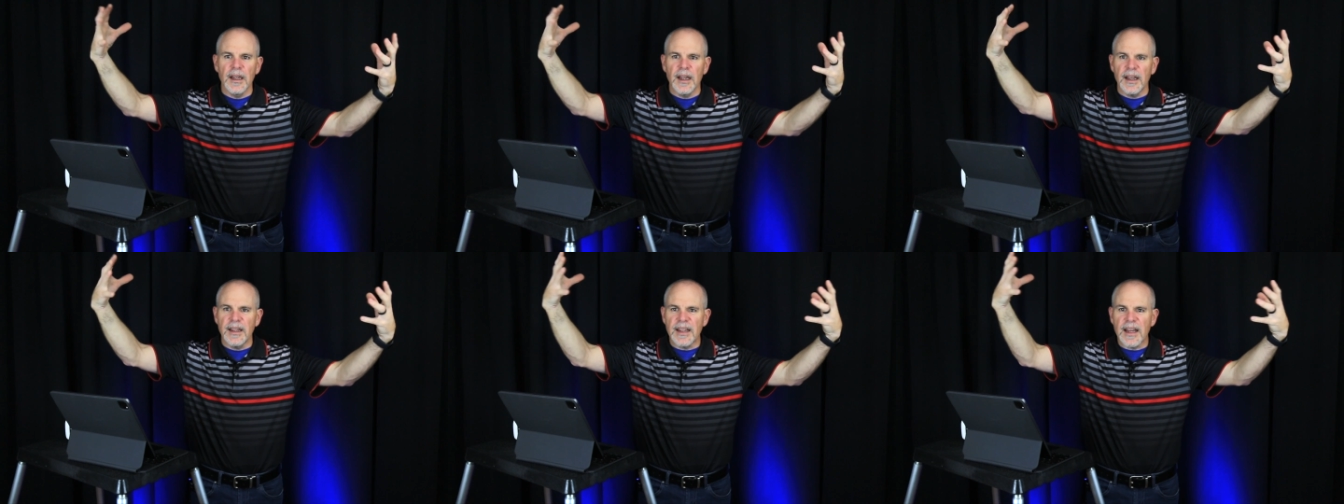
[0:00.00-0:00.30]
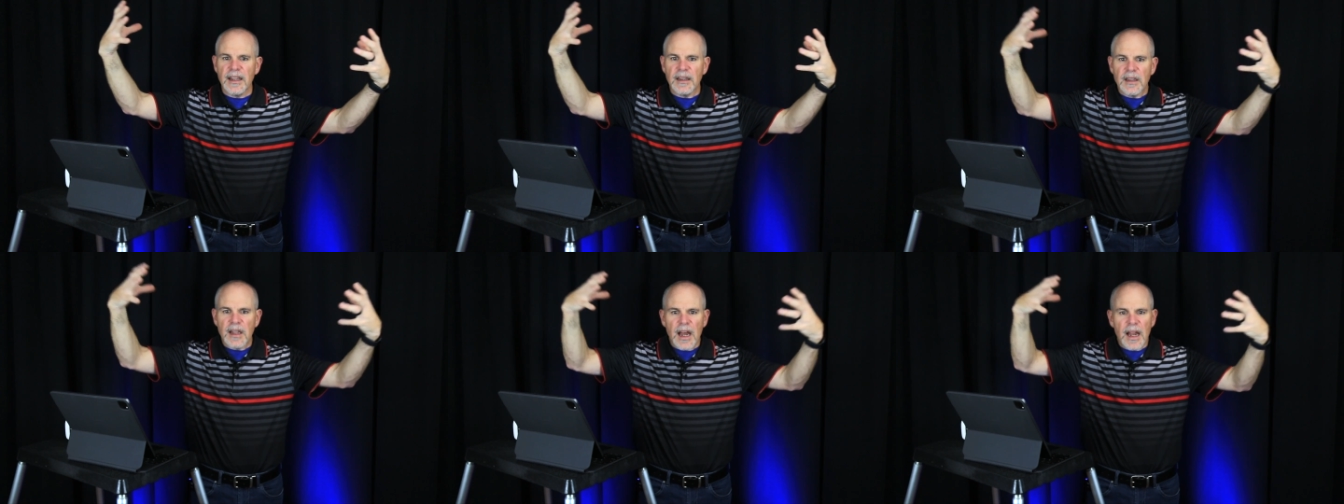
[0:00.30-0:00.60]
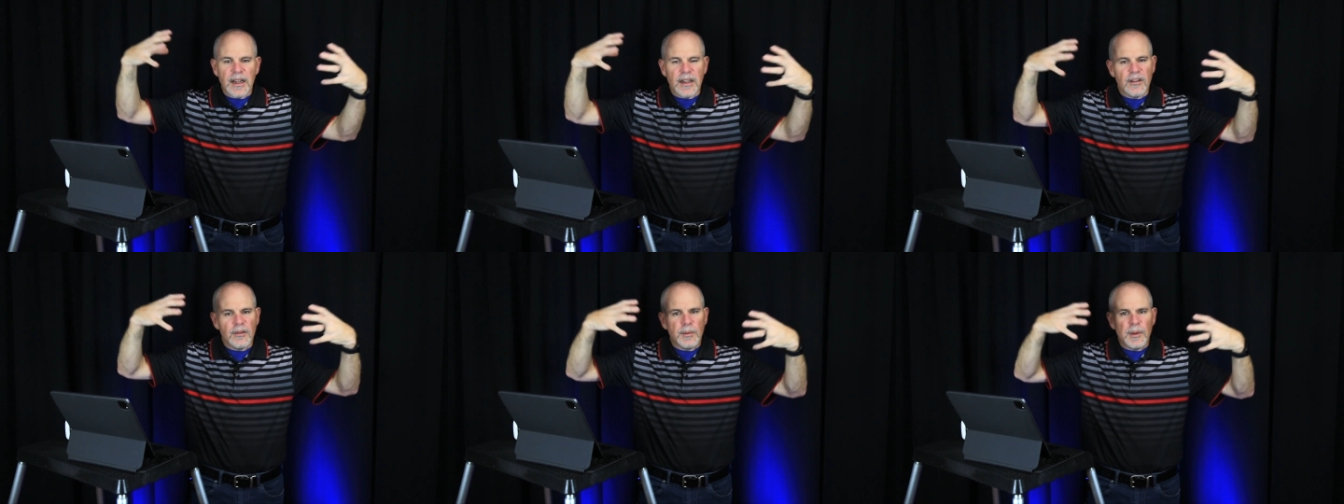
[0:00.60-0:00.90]
and that
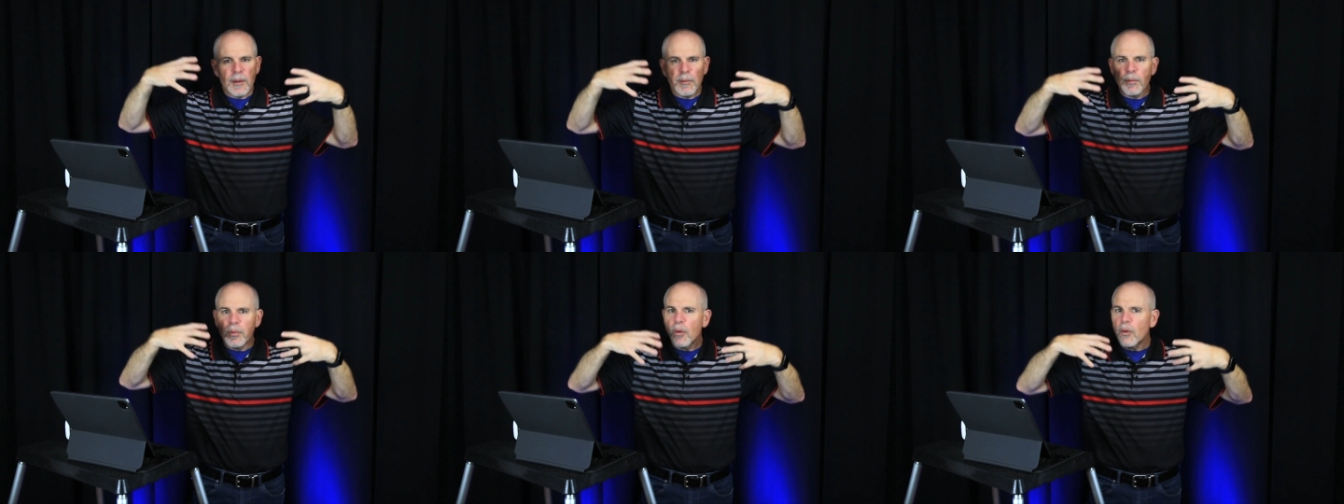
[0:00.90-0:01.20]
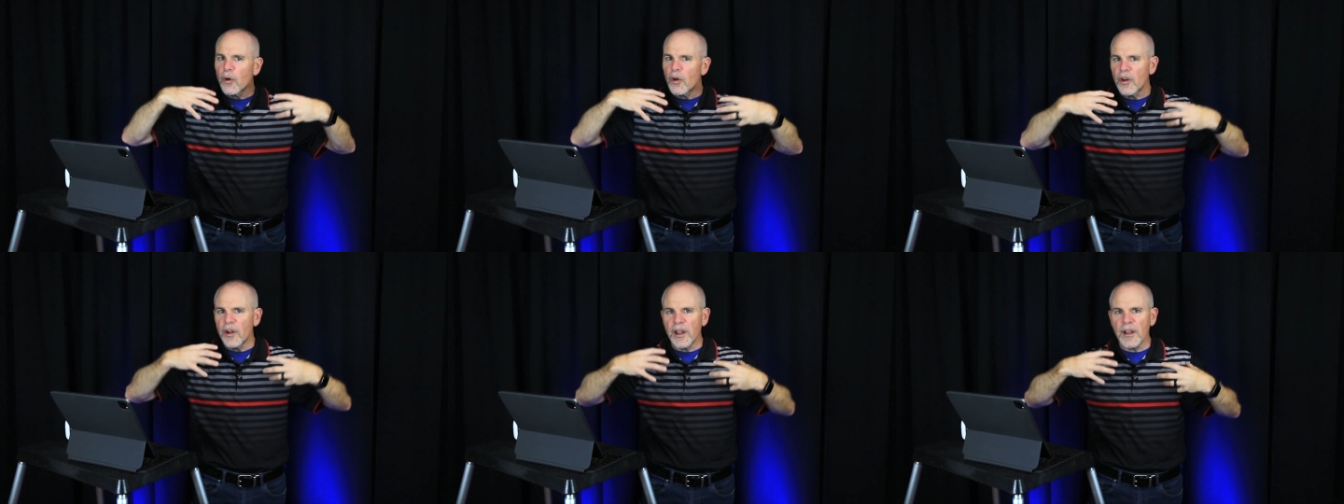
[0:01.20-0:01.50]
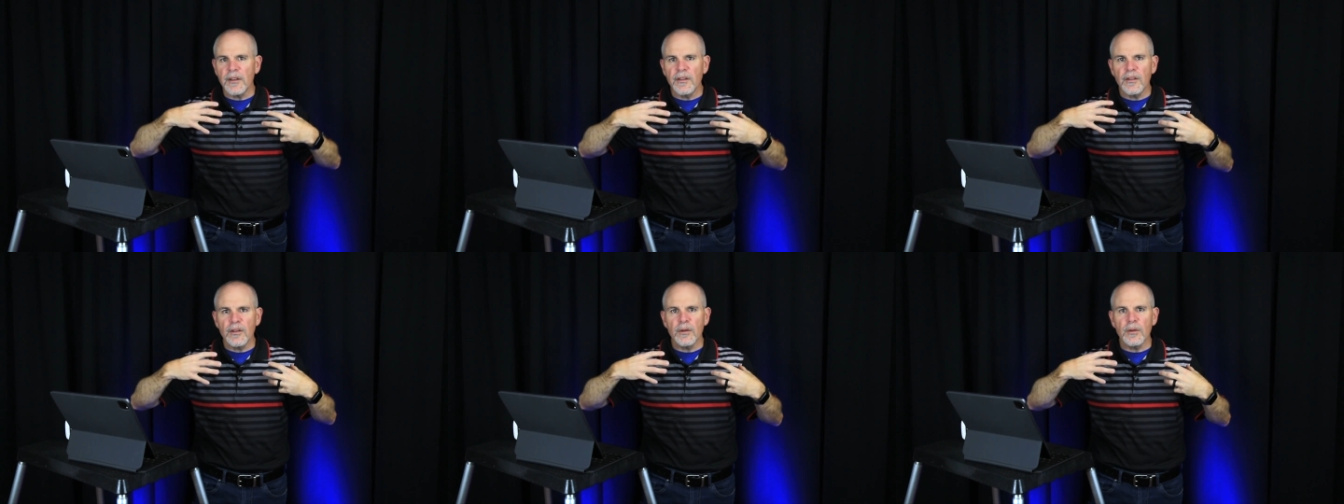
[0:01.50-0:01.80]
light is being poured
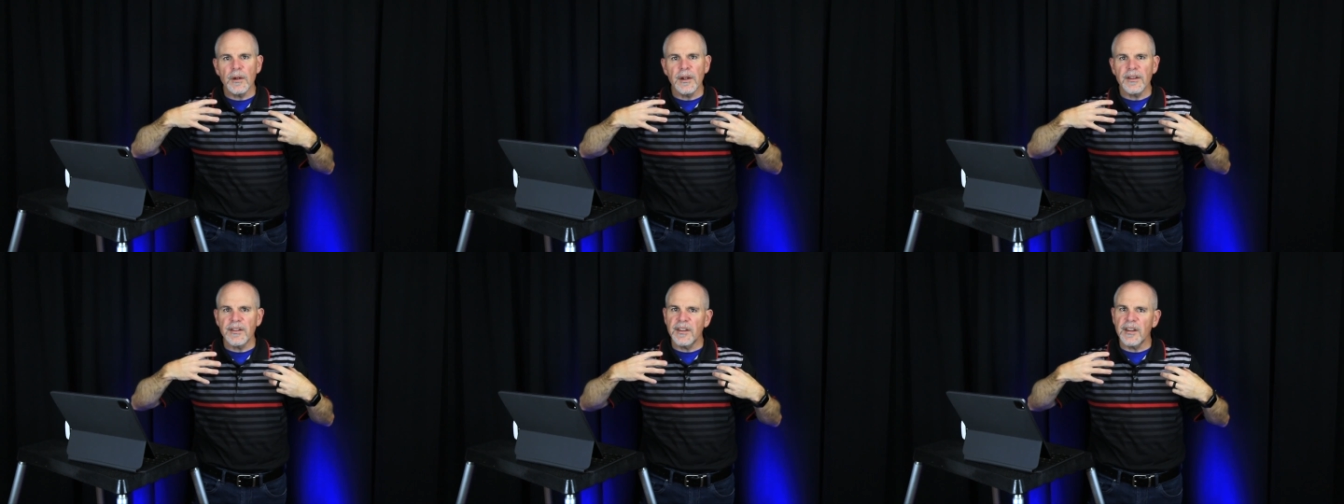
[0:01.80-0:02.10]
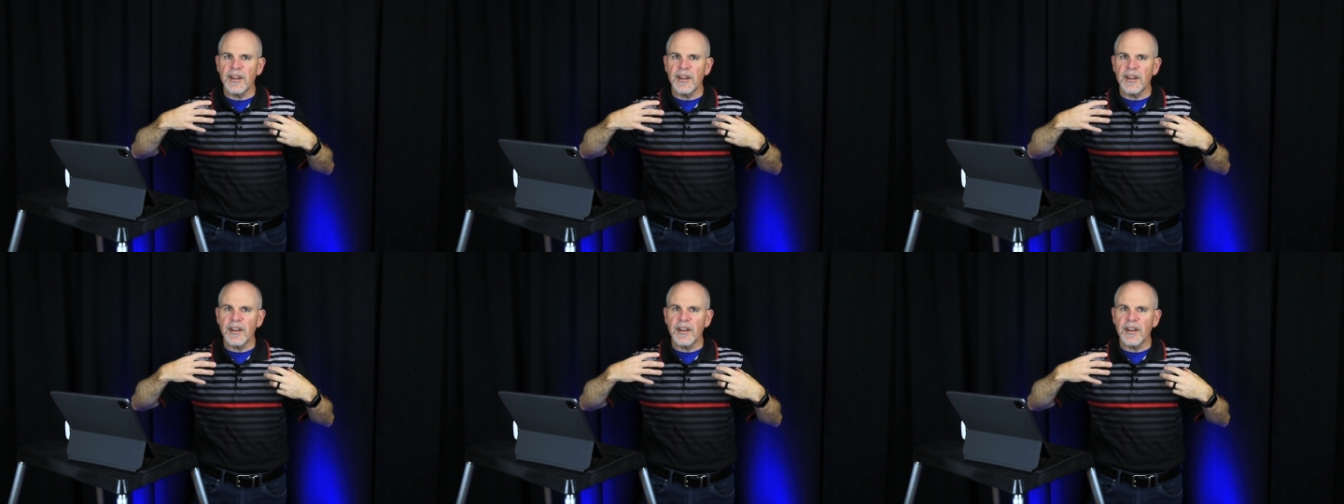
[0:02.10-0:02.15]
into us.